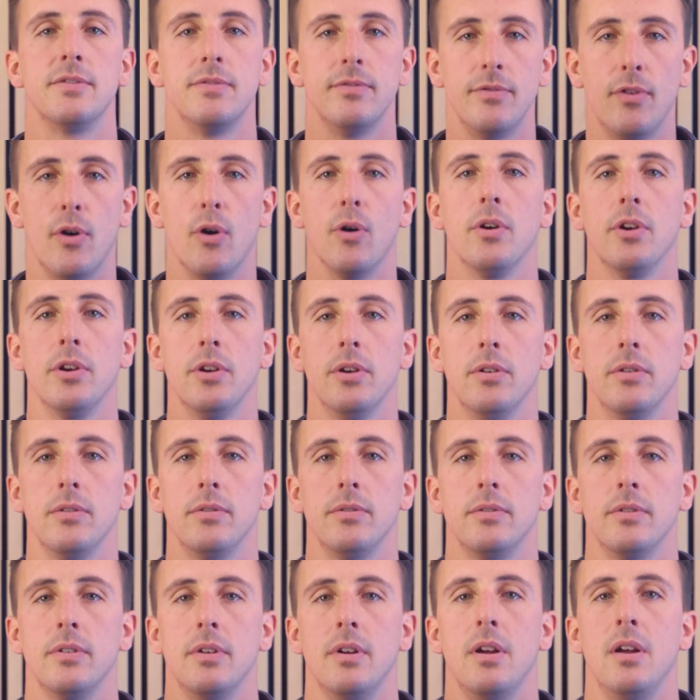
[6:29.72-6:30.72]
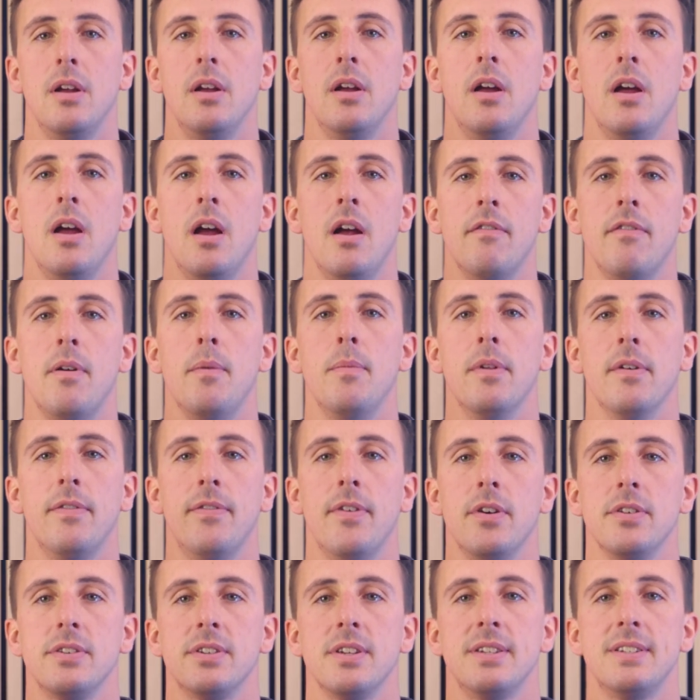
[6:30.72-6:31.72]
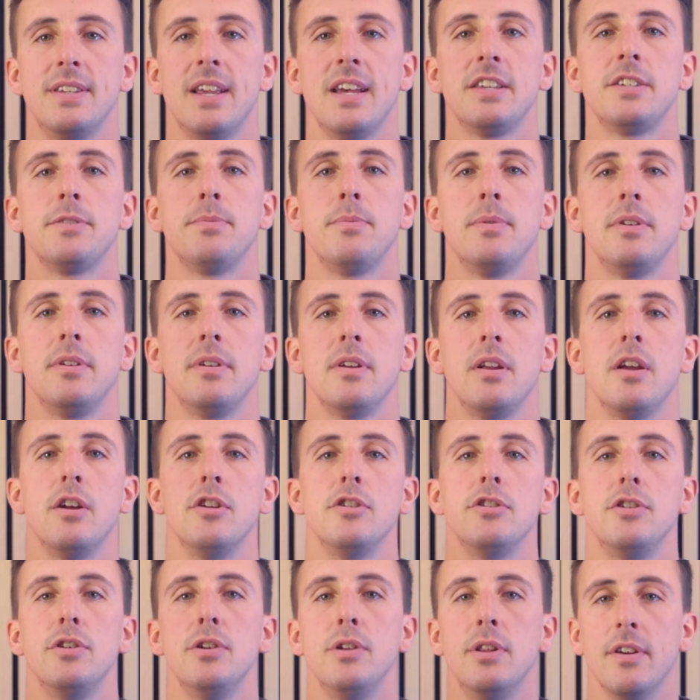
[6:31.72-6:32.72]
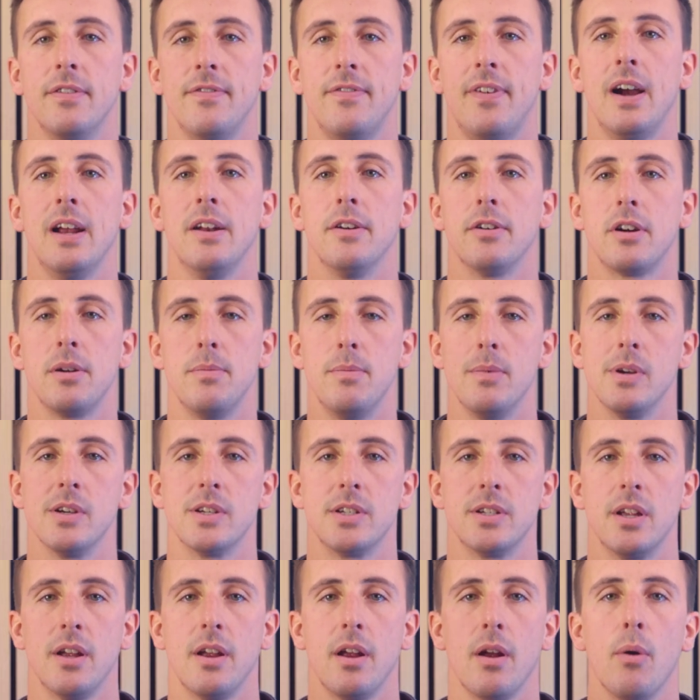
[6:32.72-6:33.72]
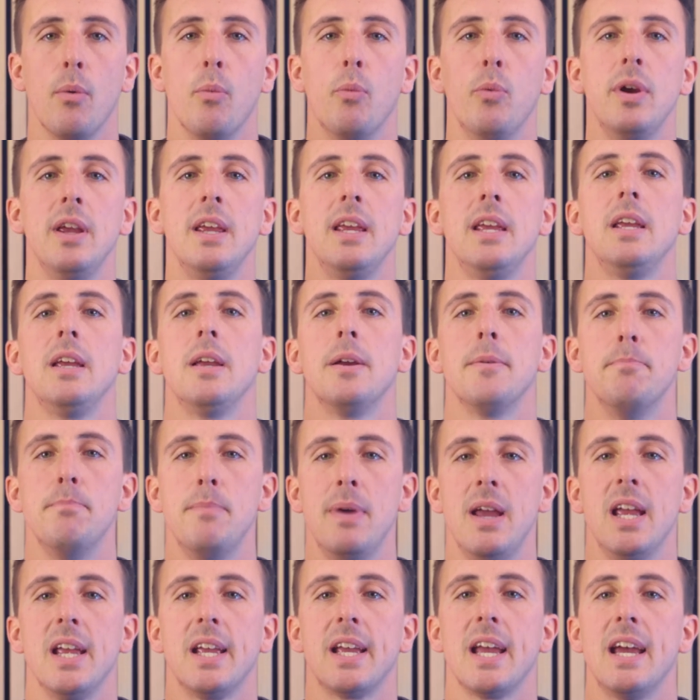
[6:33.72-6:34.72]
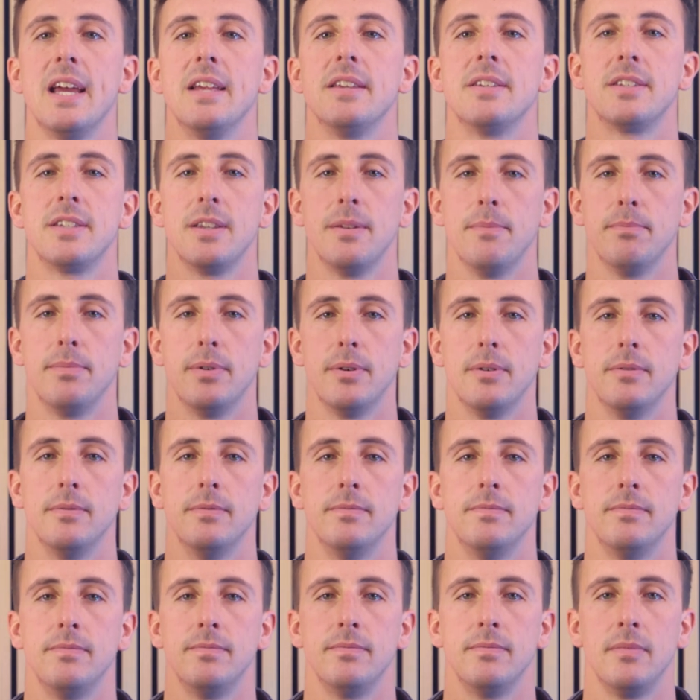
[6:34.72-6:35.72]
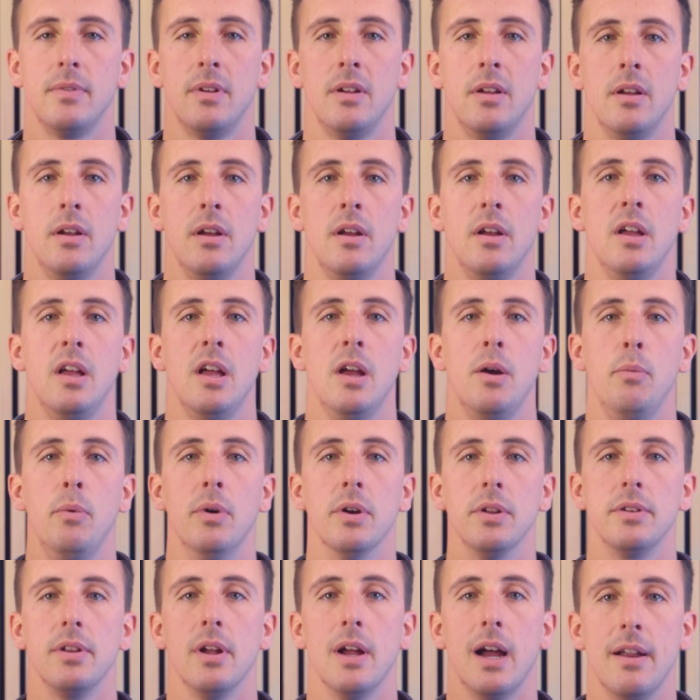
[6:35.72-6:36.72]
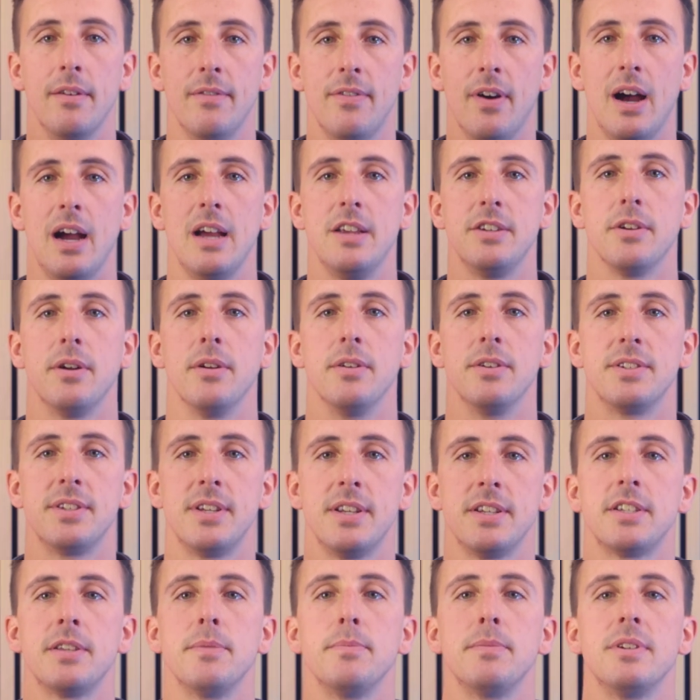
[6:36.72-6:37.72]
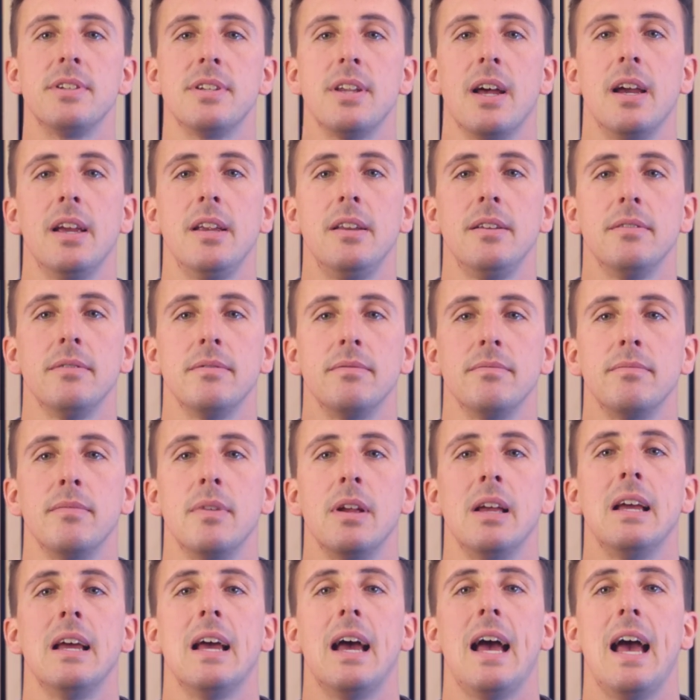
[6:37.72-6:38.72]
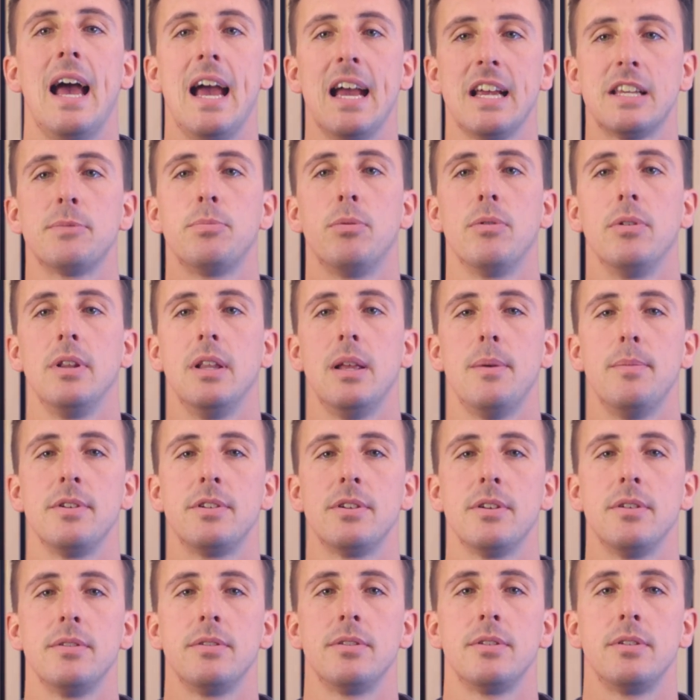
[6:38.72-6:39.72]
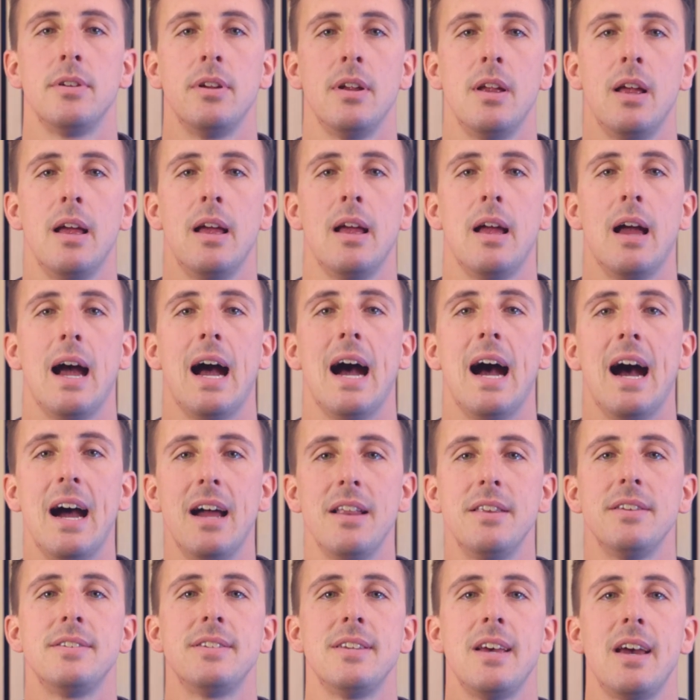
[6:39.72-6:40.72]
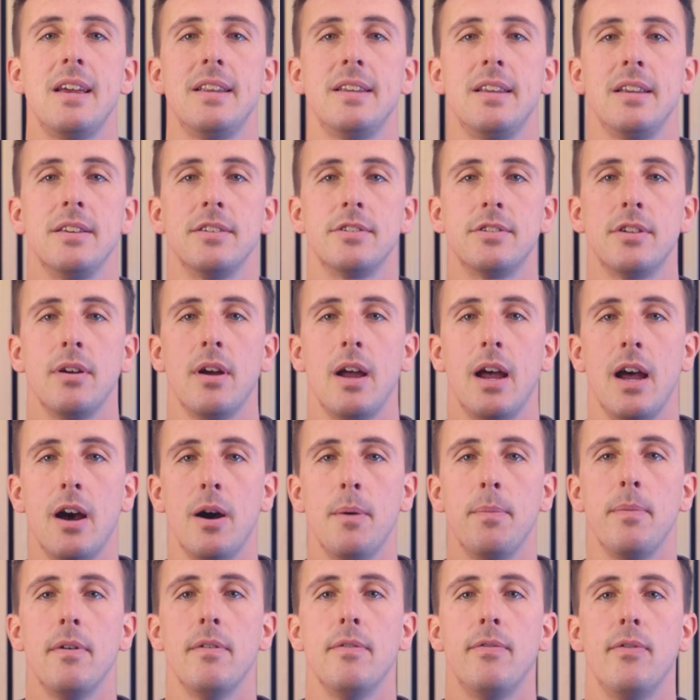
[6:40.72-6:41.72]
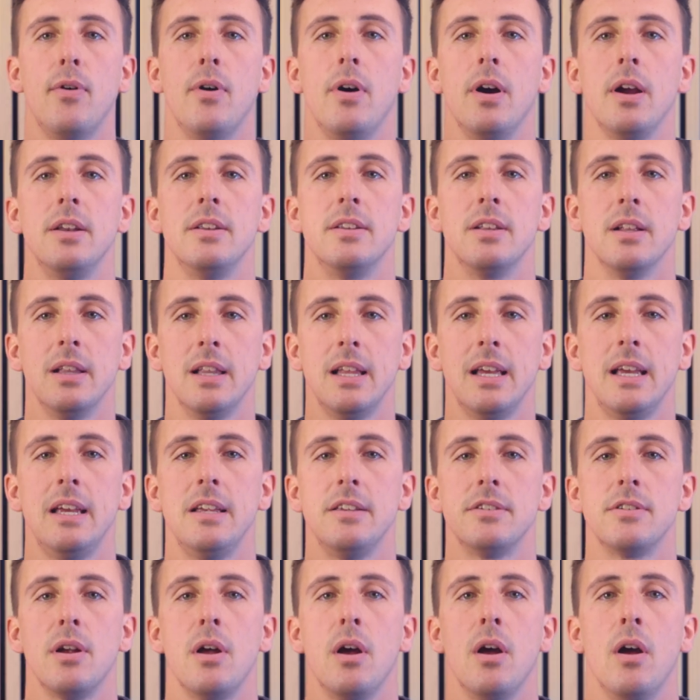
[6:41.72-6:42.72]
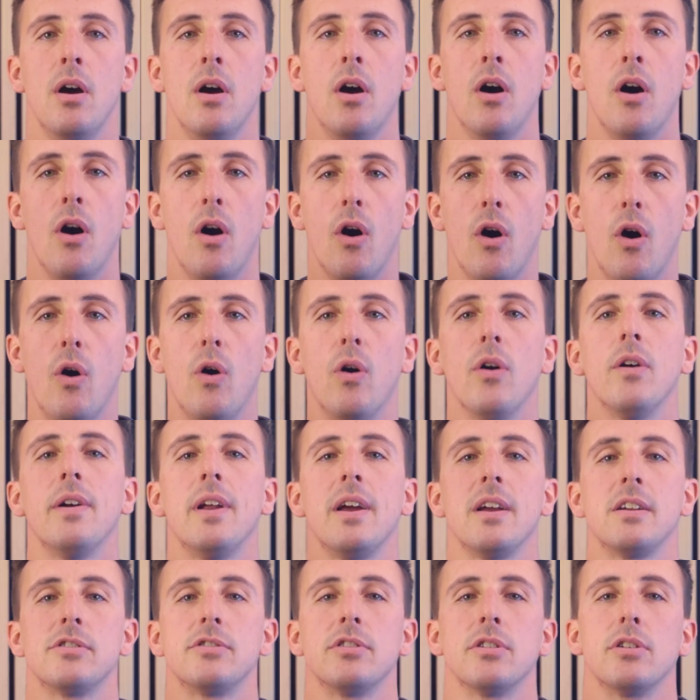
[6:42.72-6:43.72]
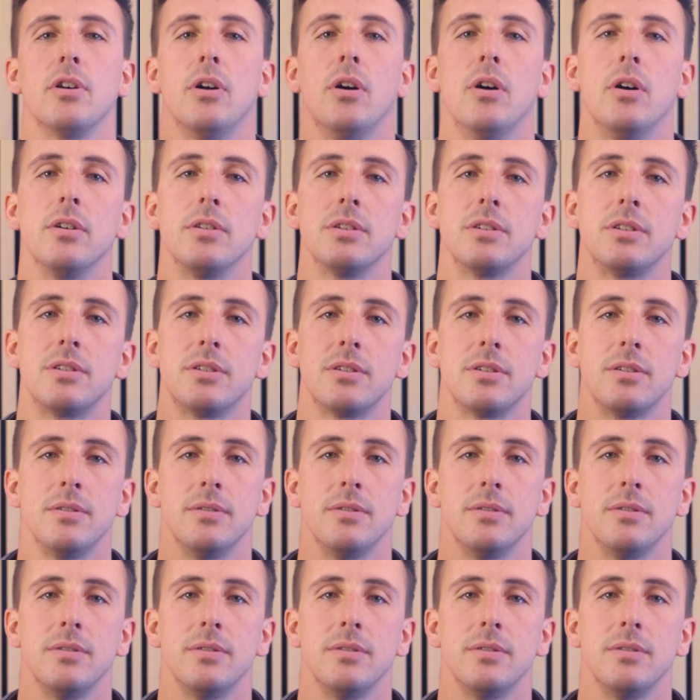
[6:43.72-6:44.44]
for you. From the first assessment to the final commissioning, we make it simple. We'll advise on system design, export limiters, and settings to help avoid delays or extra costs.